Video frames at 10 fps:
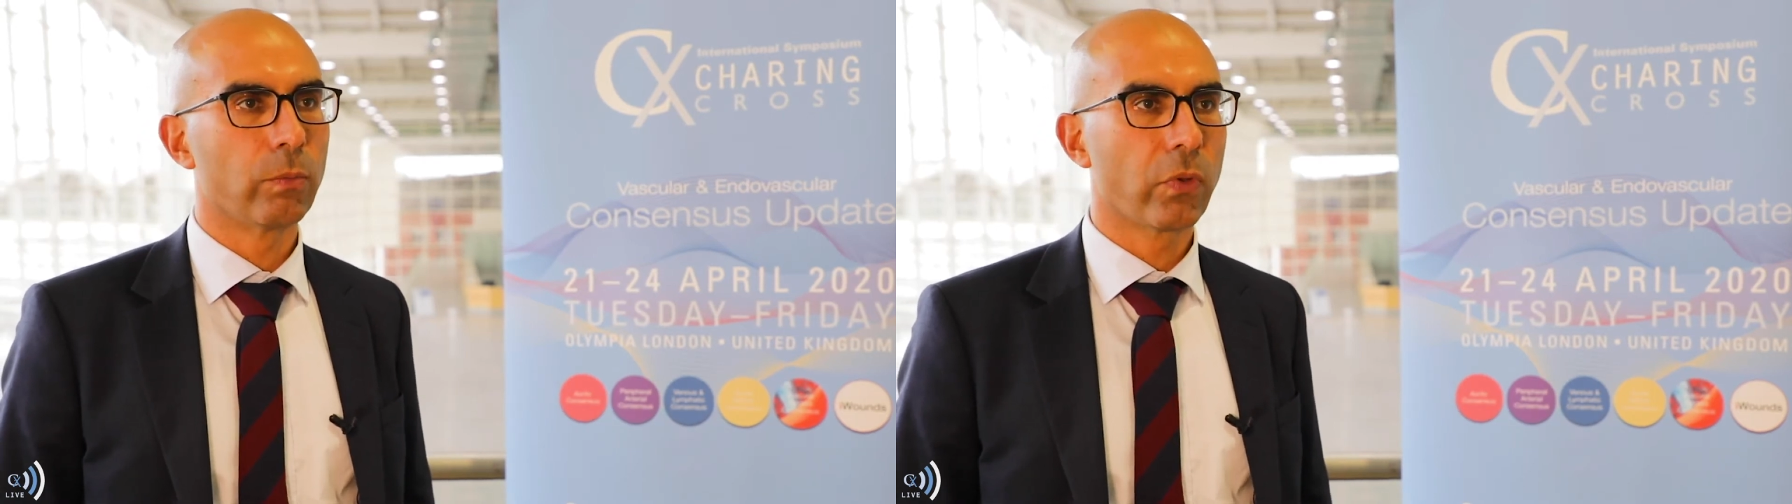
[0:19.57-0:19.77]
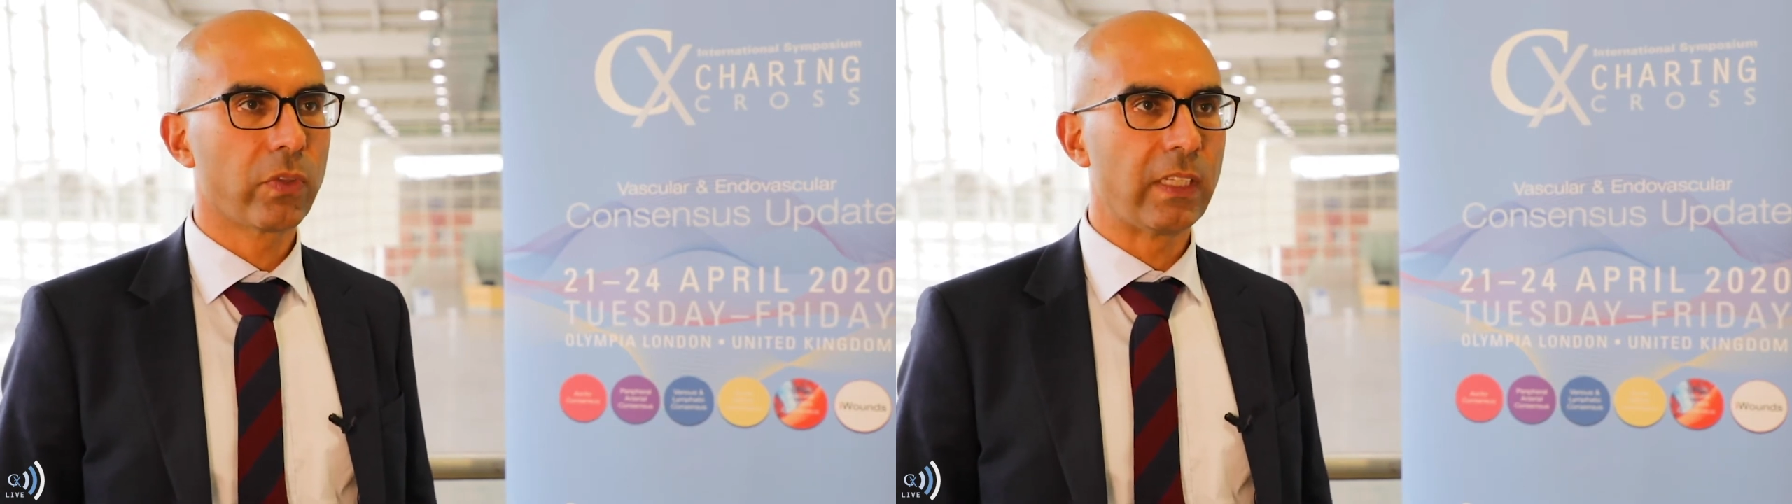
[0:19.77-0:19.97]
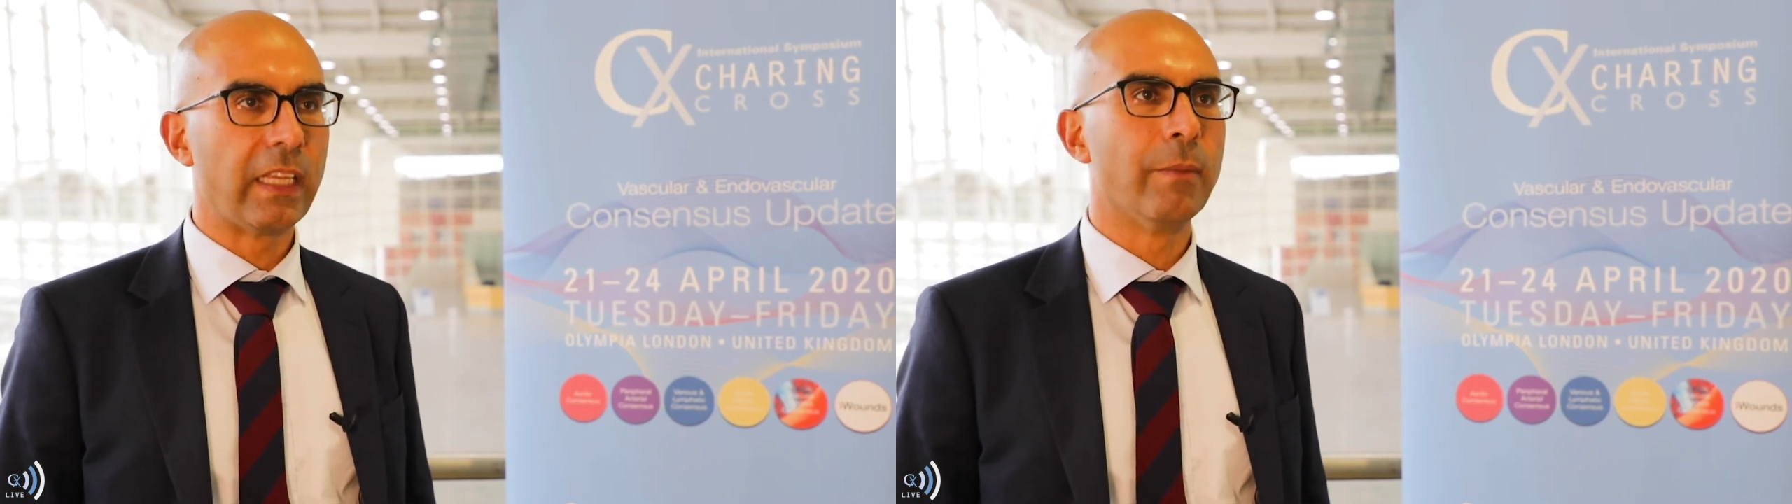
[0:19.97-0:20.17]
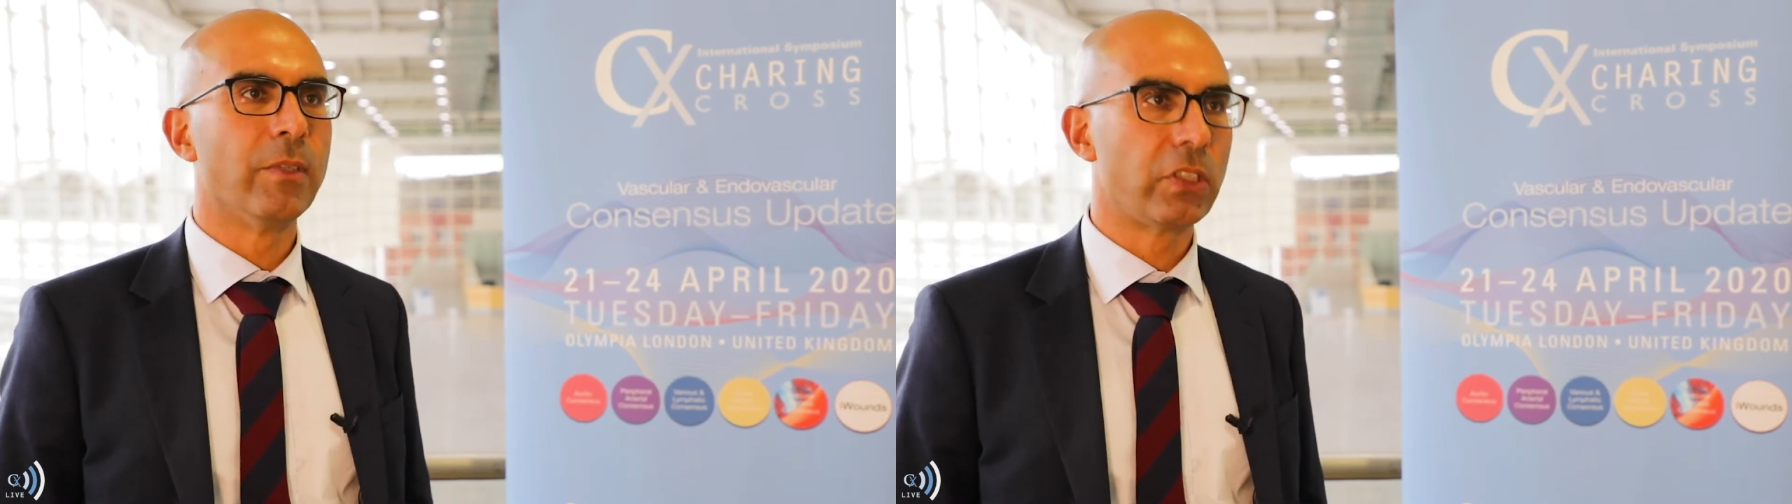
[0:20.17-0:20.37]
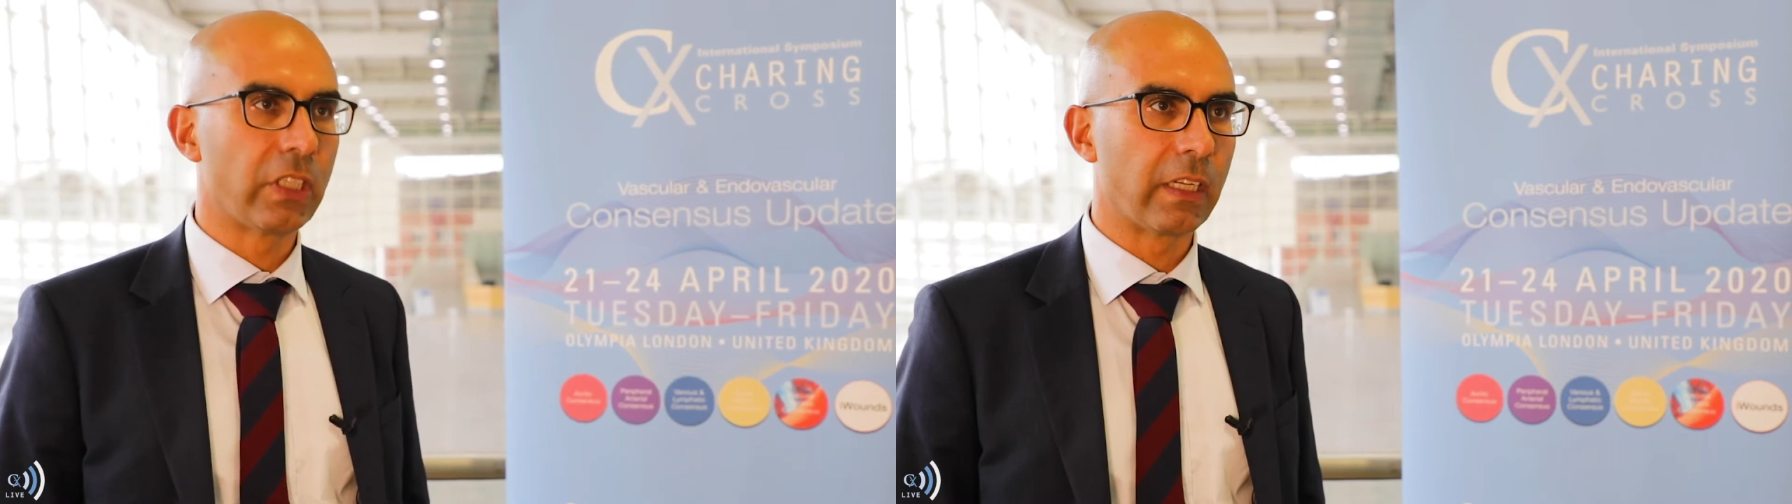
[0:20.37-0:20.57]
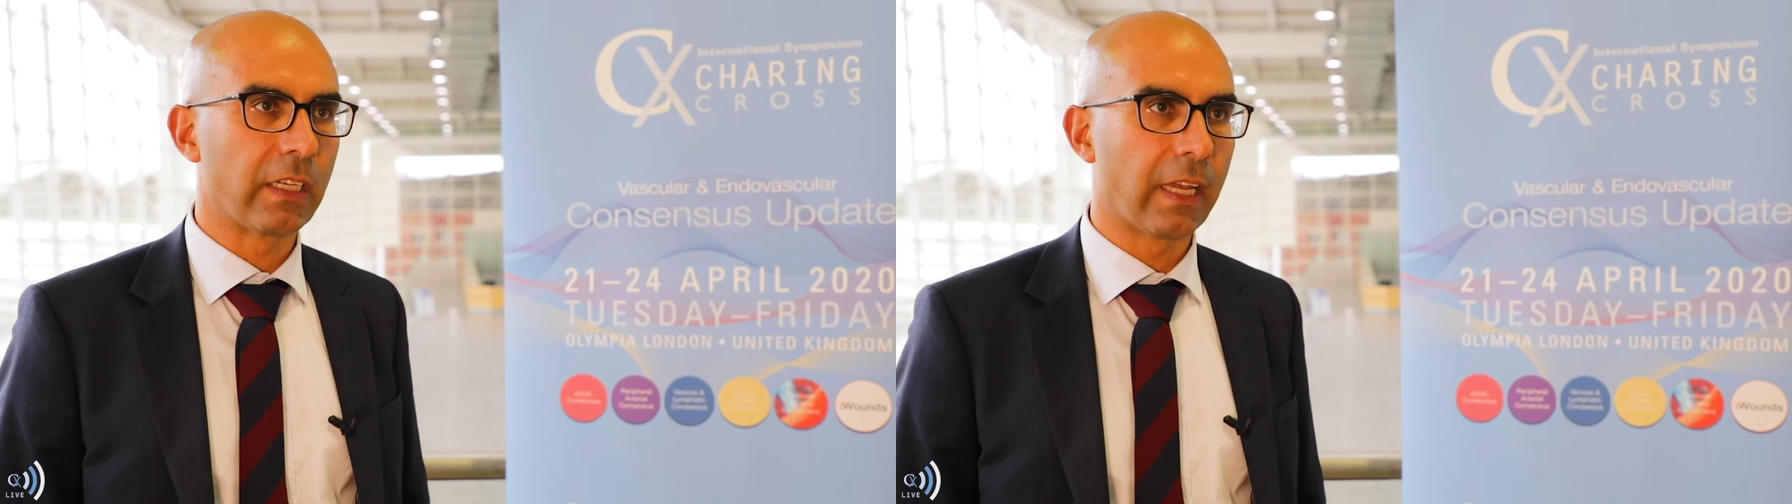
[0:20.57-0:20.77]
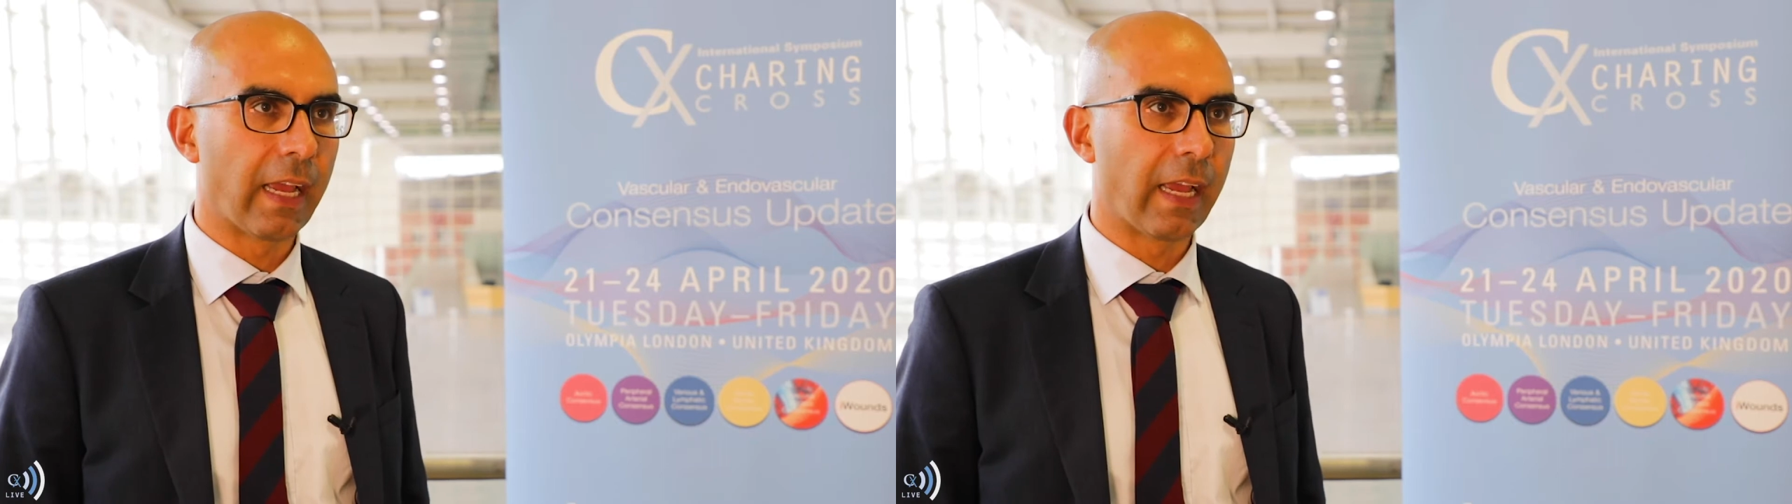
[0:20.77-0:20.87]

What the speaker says: both in imaging